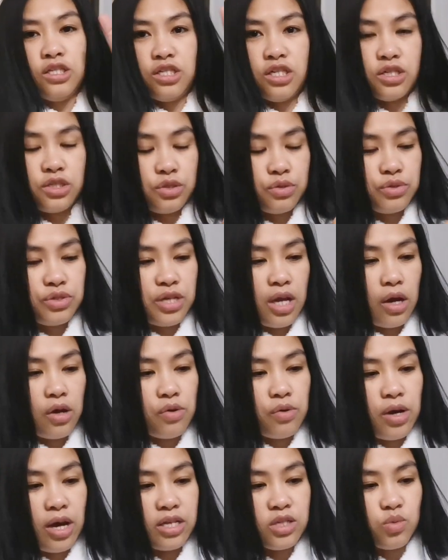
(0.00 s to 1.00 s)
just to share
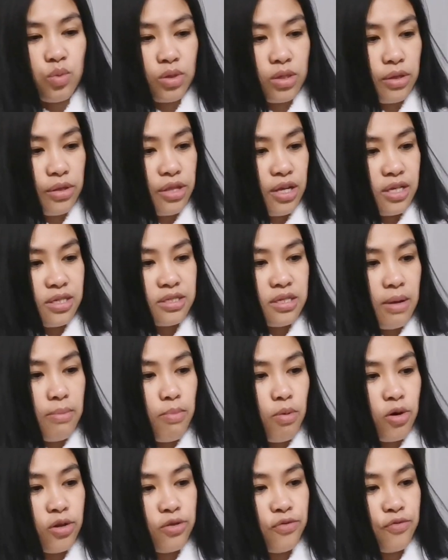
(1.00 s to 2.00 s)
you guys what things I
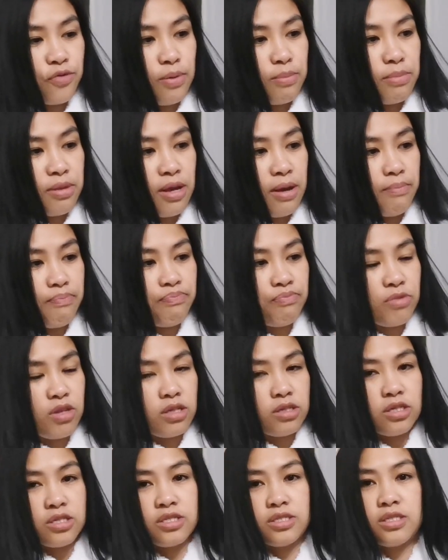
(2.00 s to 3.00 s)
bought from them.
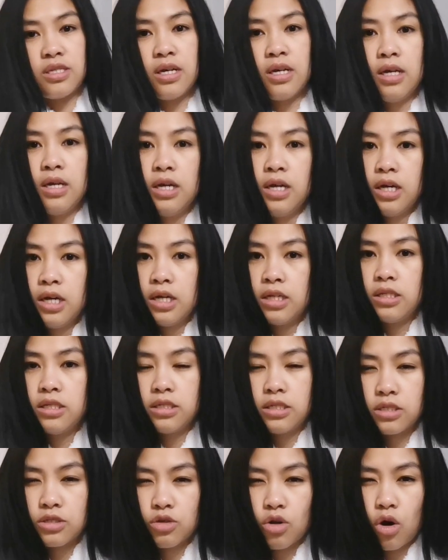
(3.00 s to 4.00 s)
This is
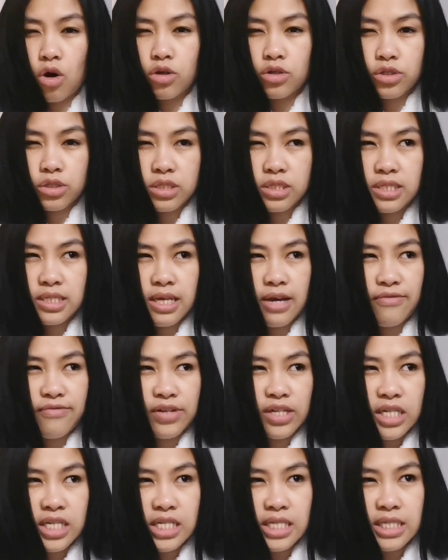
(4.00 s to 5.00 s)
this is cost
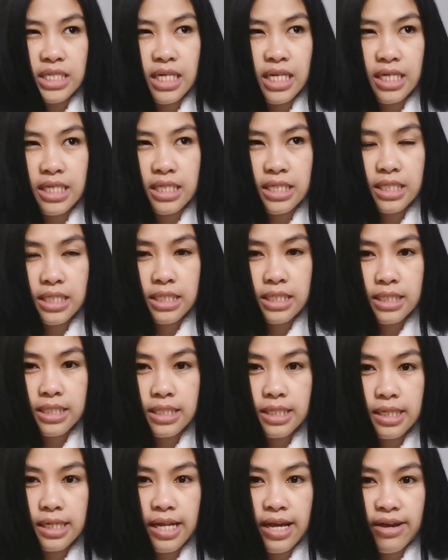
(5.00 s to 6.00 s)
76
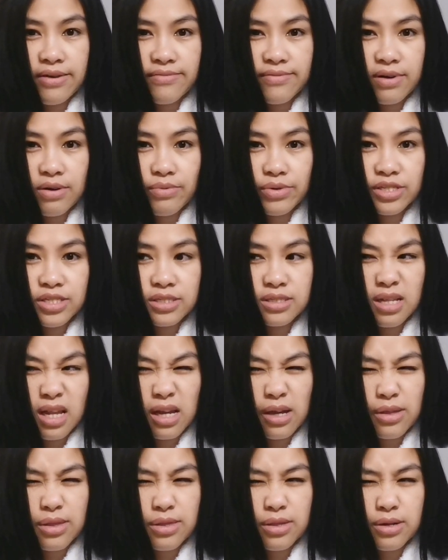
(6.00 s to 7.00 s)
leva which is
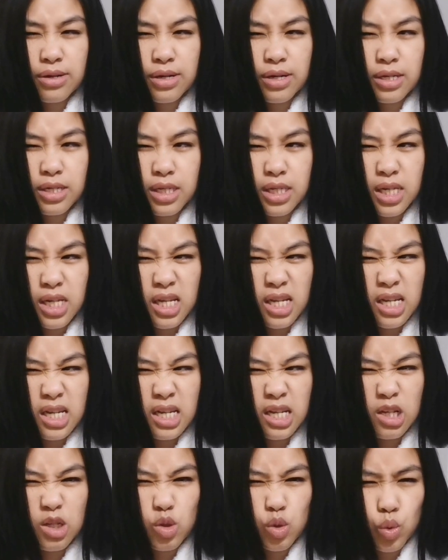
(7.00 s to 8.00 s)
like
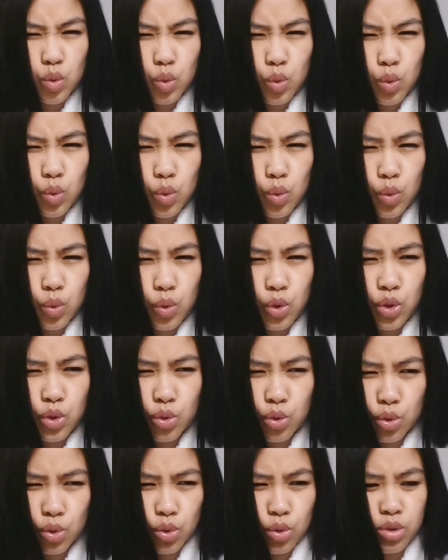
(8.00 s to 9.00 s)
32
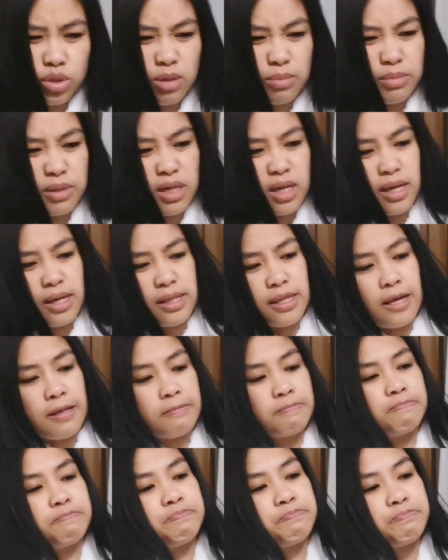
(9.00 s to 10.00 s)
euro something like that